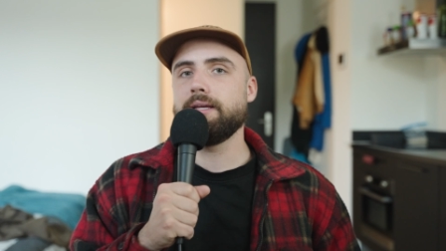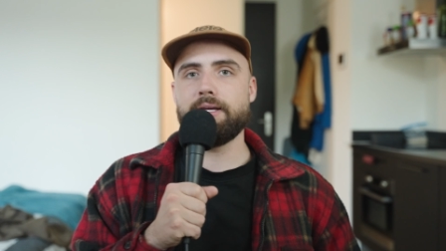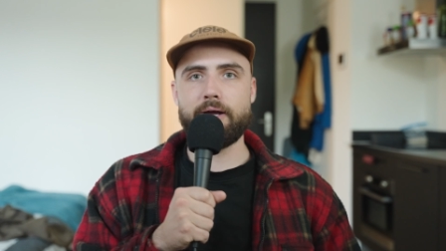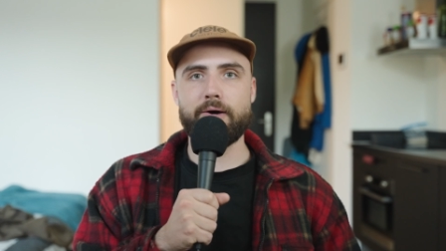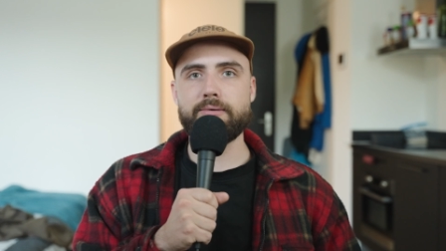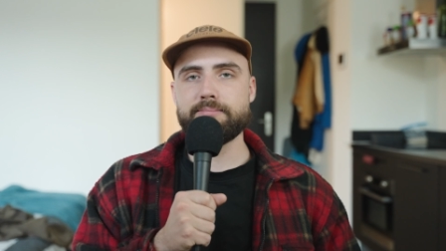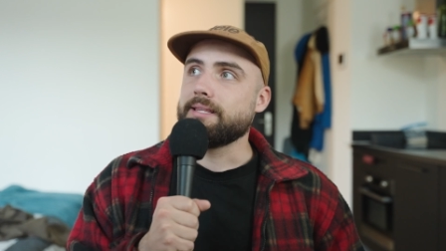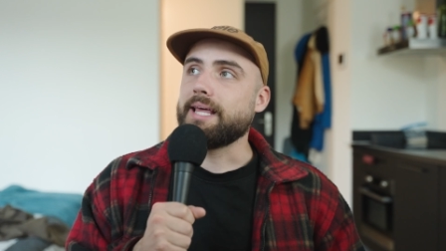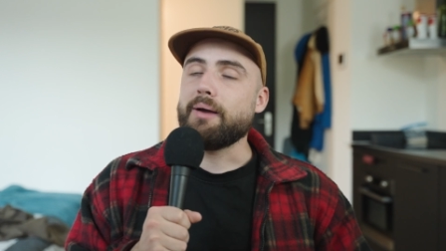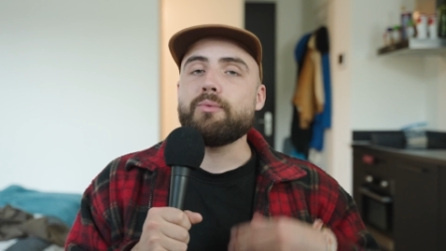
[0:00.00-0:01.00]
you know,
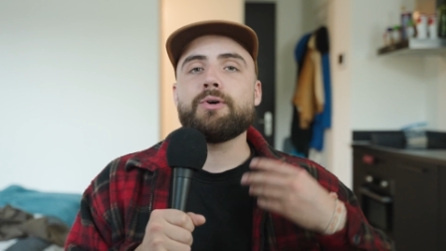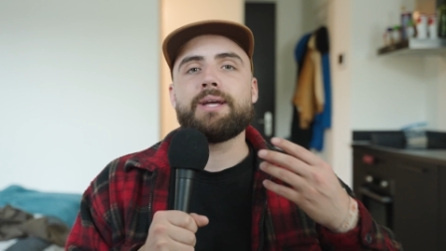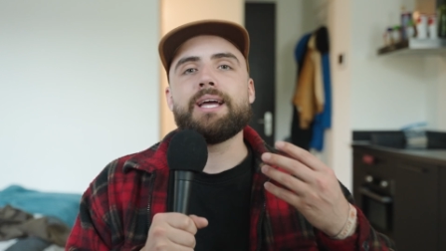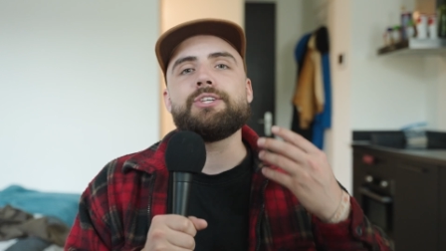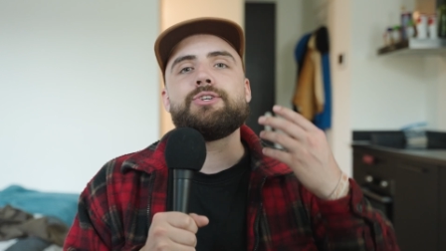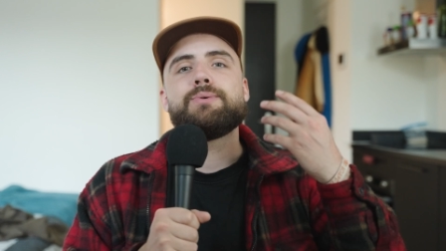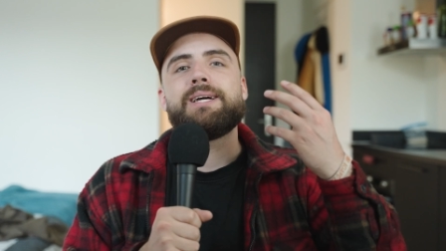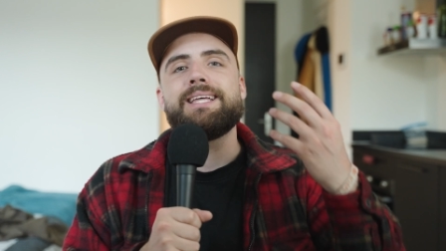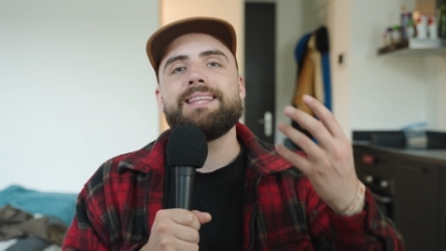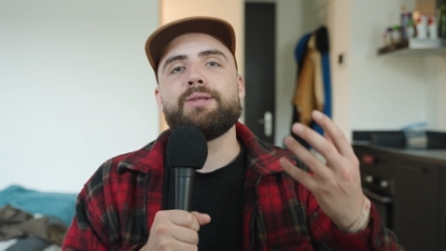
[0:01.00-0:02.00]
that will get you
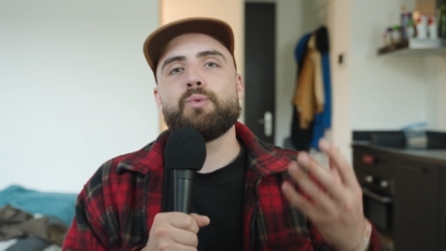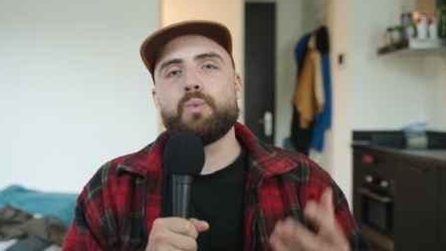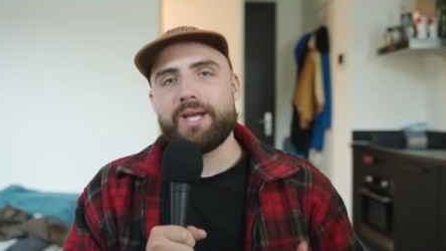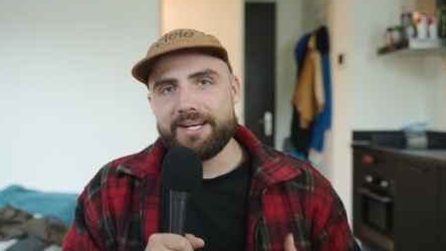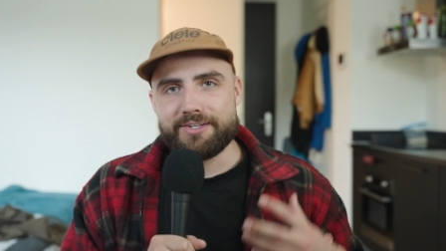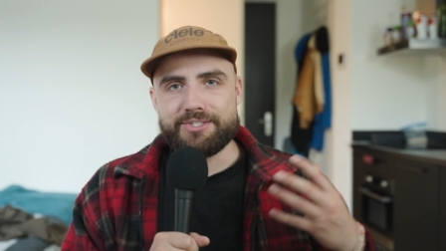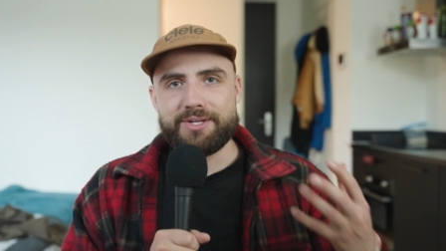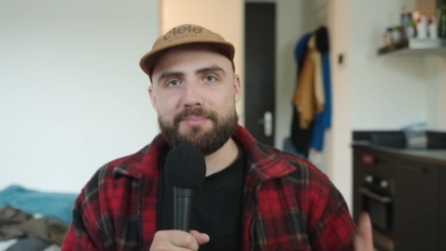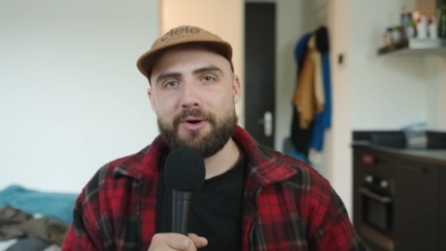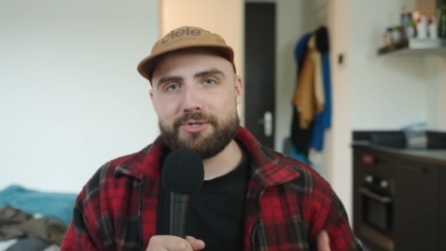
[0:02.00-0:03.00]
in the winner's
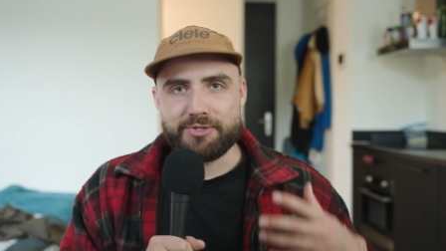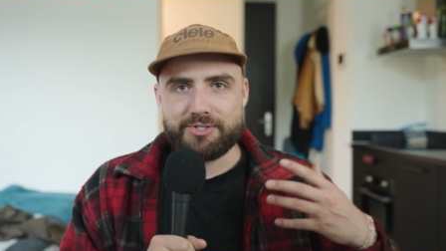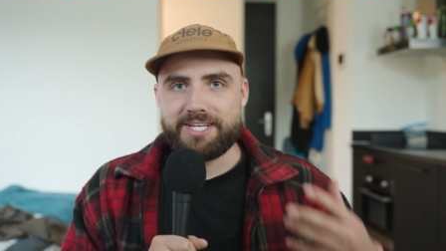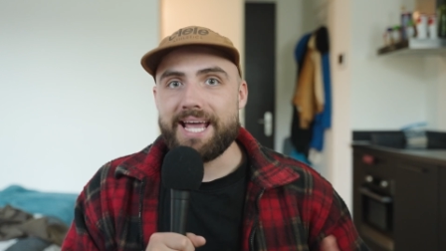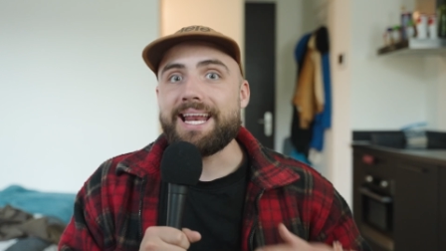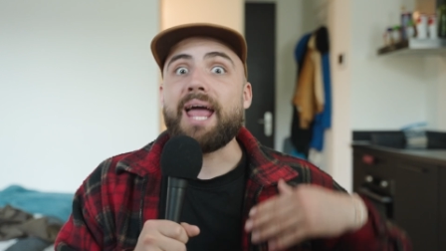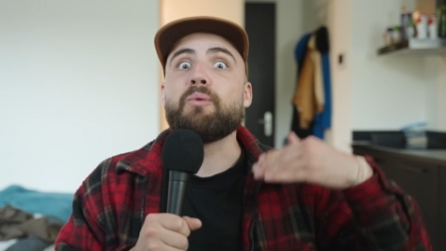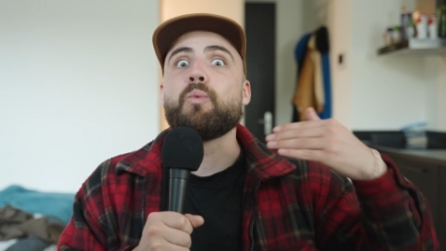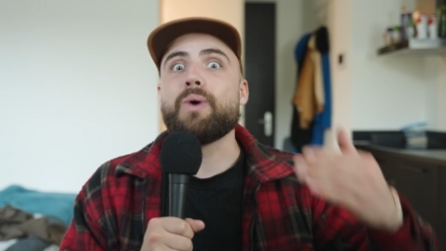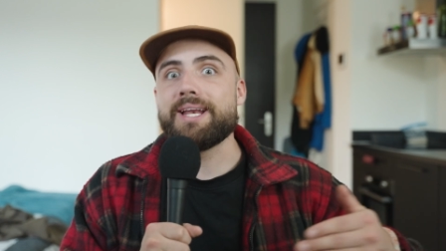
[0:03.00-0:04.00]
emotional state,
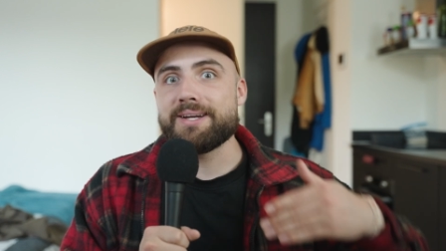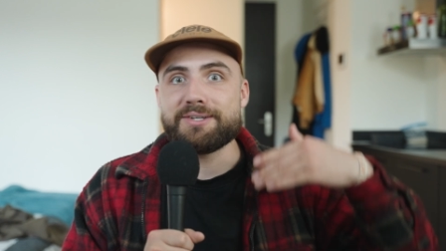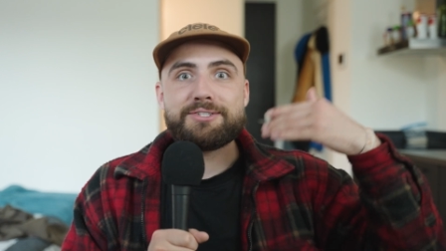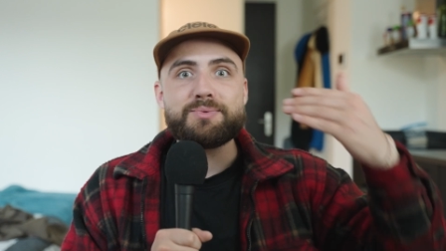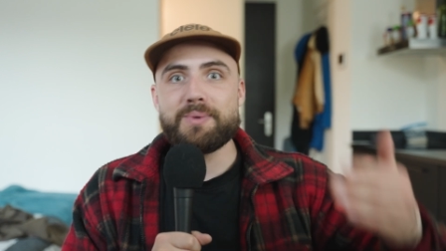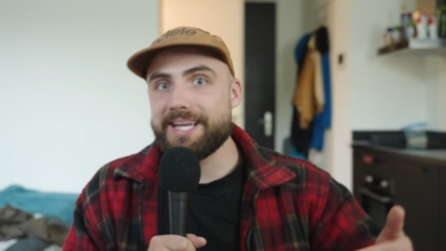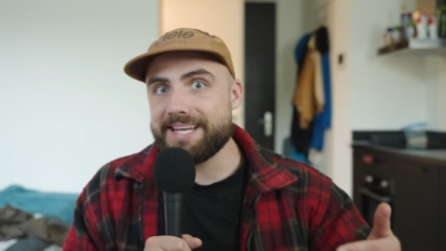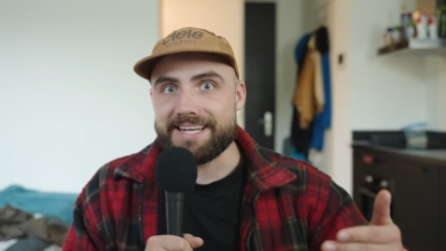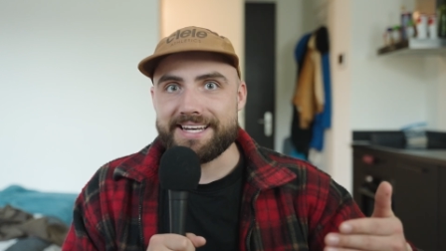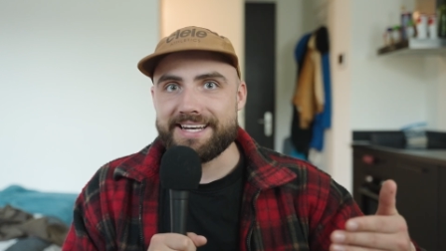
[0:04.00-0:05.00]
and winners
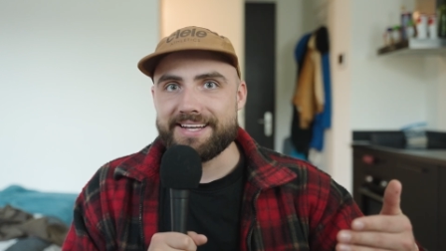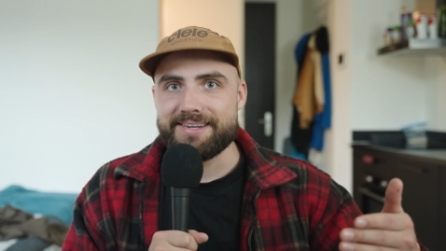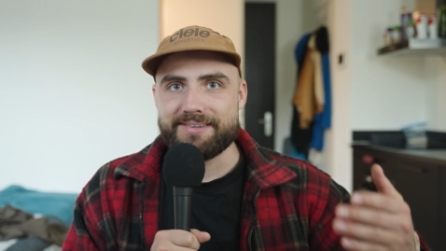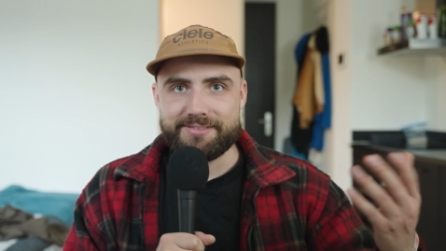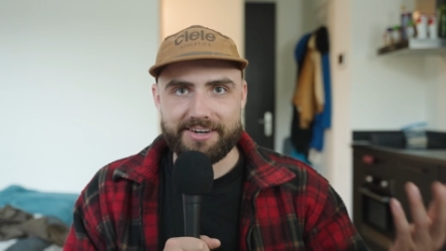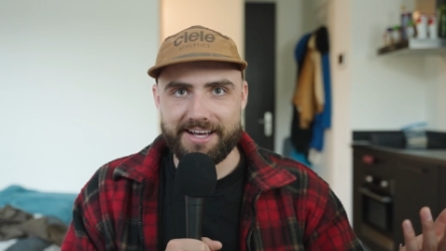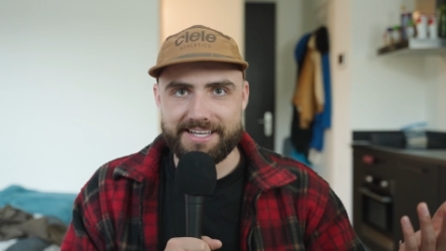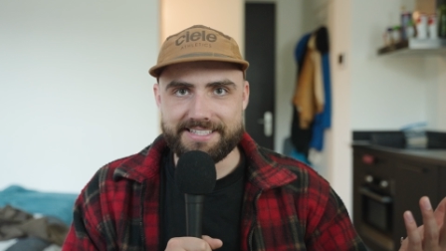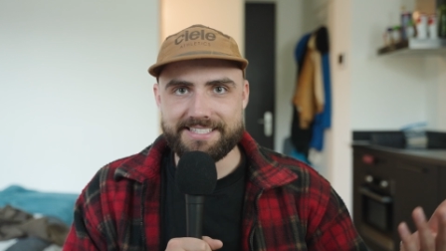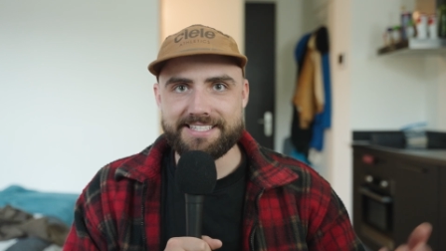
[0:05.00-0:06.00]
win,
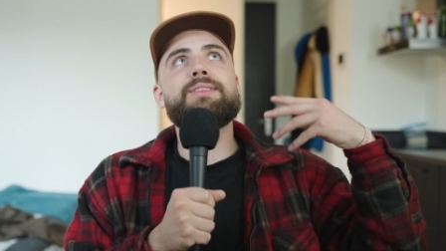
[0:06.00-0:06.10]
right?